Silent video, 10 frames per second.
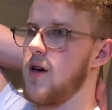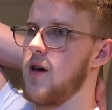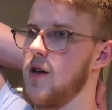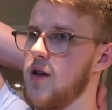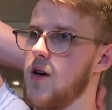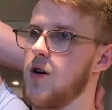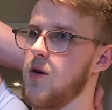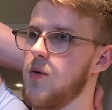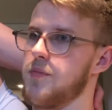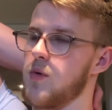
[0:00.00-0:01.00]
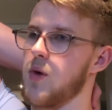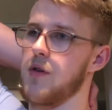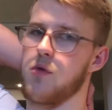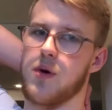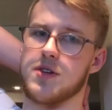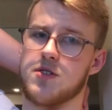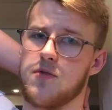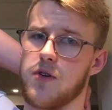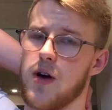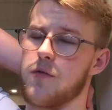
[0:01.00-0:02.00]
in whatever ways you
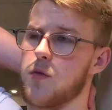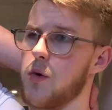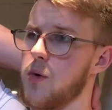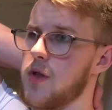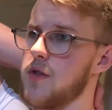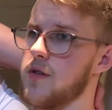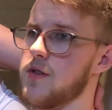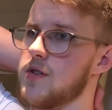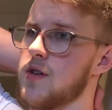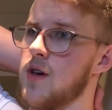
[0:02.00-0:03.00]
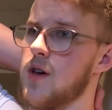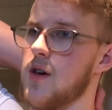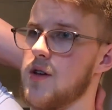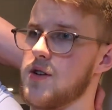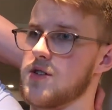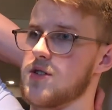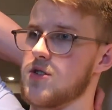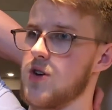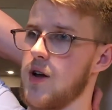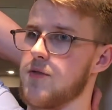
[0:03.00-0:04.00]
feel comfortable with, and just
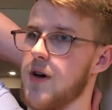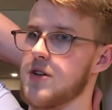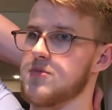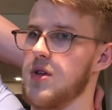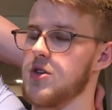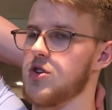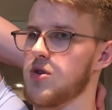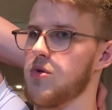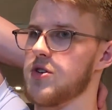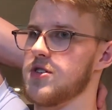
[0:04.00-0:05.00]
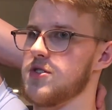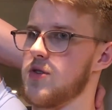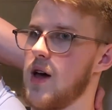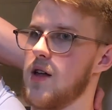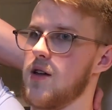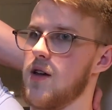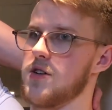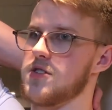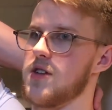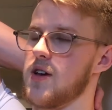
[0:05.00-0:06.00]
try to find as many trigger points as you can and
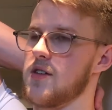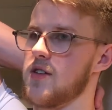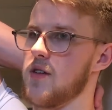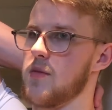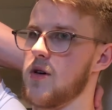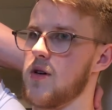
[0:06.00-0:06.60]
just dig into them.